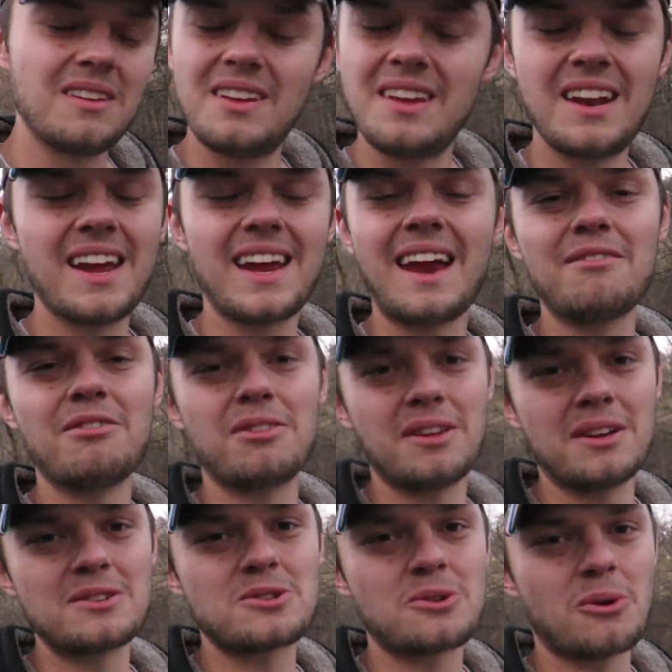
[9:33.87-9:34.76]
getting
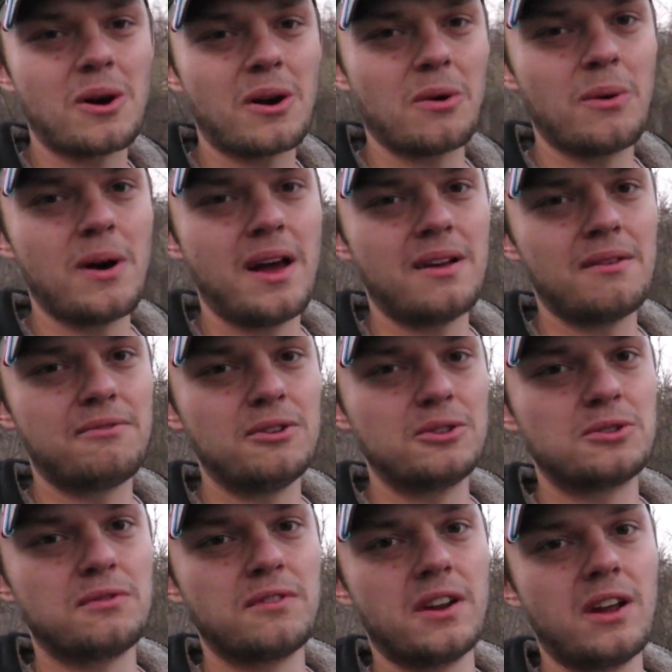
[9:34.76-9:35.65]
everything squared away in a
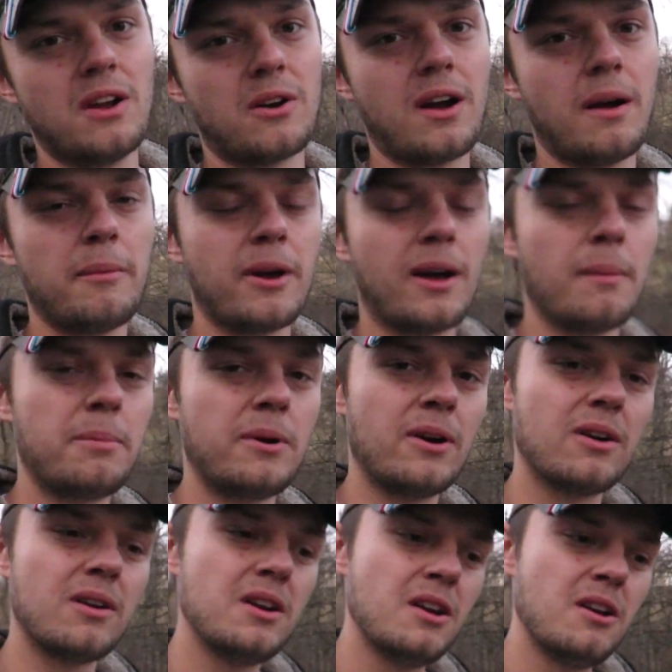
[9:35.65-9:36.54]
future video coming up
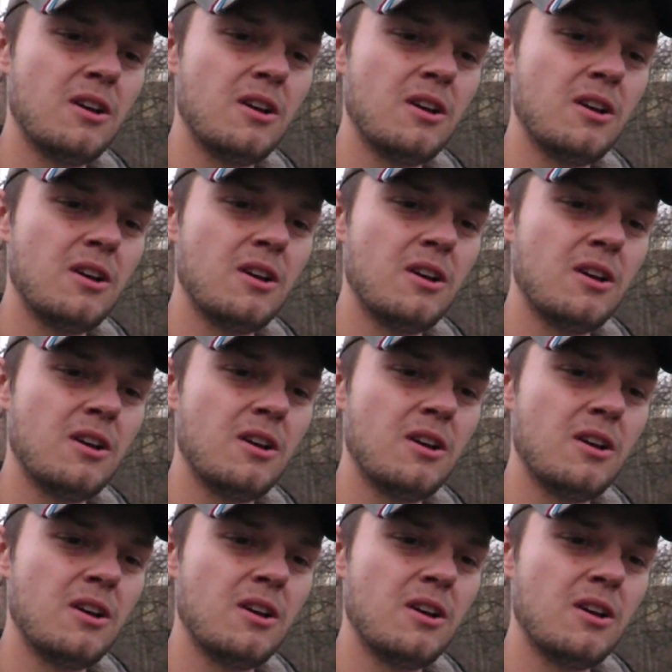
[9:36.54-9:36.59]
here.